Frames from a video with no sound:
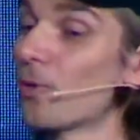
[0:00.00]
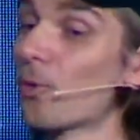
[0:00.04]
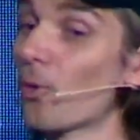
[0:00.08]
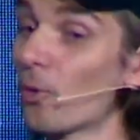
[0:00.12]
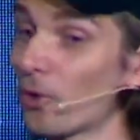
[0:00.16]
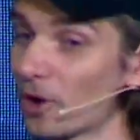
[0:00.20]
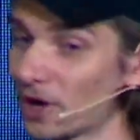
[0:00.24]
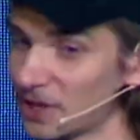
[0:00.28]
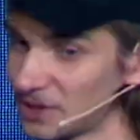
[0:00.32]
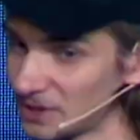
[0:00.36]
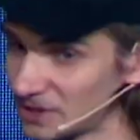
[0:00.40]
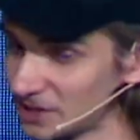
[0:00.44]

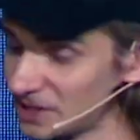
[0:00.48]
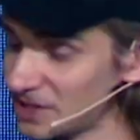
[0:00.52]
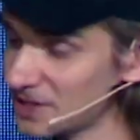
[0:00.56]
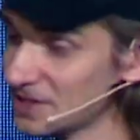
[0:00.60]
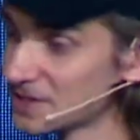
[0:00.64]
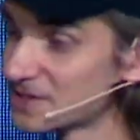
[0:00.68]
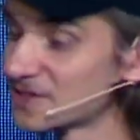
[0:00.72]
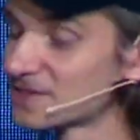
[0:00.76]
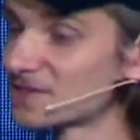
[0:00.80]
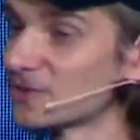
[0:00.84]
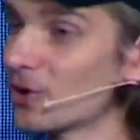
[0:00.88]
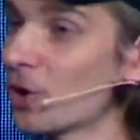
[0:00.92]
or at
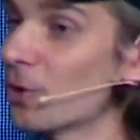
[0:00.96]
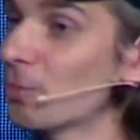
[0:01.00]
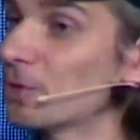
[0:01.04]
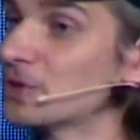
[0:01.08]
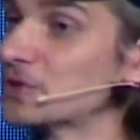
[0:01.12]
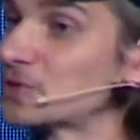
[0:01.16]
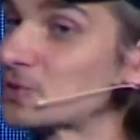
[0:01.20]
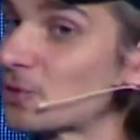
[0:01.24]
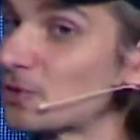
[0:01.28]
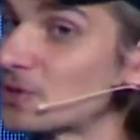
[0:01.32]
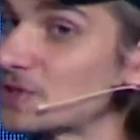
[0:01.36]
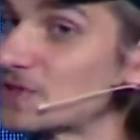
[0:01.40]
least
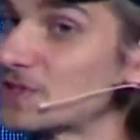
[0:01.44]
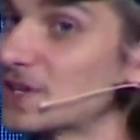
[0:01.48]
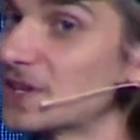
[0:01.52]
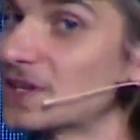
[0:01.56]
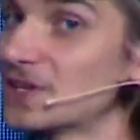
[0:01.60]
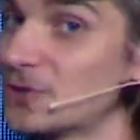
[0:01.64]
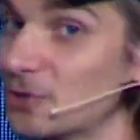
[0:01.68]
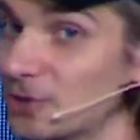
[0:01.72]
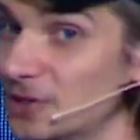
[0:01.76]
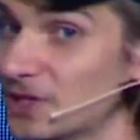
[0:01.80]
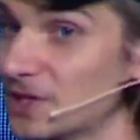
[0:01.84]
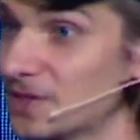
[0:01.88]
open
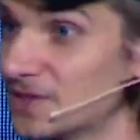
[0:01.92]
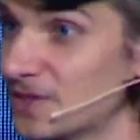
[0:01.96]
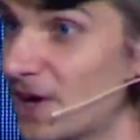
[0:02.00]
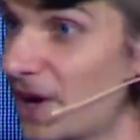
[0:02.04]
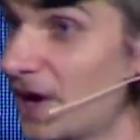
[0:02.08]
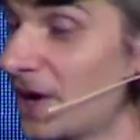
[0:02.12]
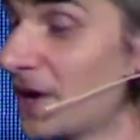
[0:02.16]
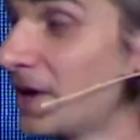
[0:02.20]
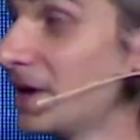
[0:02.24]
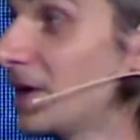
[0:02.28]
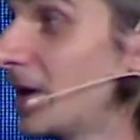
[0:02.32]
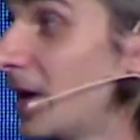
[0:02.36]
sourcing your
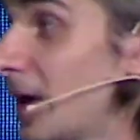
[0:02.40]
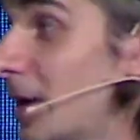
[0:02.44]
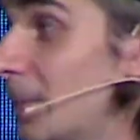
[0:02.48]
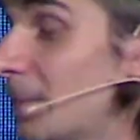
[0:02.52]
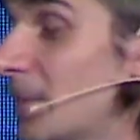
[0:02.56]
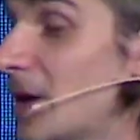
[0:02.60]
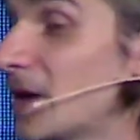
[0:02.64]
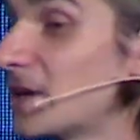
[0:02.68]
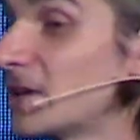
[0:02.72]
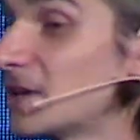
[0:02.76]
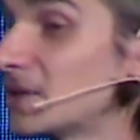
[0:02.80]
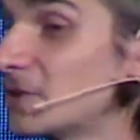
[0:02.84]
design and
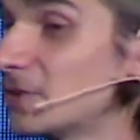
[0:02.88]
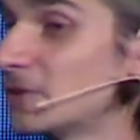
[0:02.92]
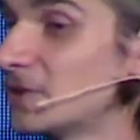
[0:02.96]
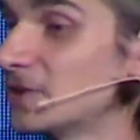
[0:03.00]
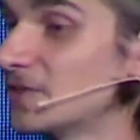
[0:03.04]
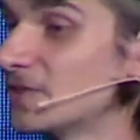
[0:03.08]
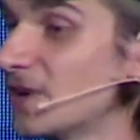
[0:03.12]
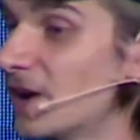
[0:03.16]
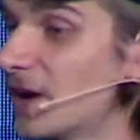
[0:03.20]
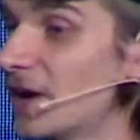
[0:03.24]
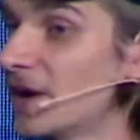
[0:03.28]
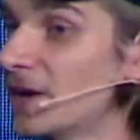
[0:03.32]
making your
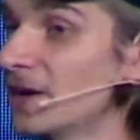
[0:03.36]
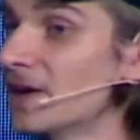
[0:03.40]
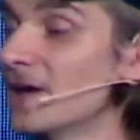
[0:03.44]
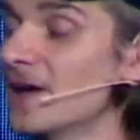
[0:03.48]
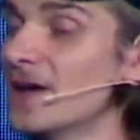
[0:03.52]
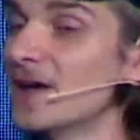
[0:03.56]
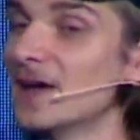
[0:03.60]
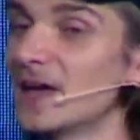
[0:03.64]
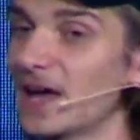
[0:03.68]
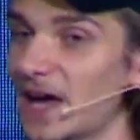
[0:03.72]
design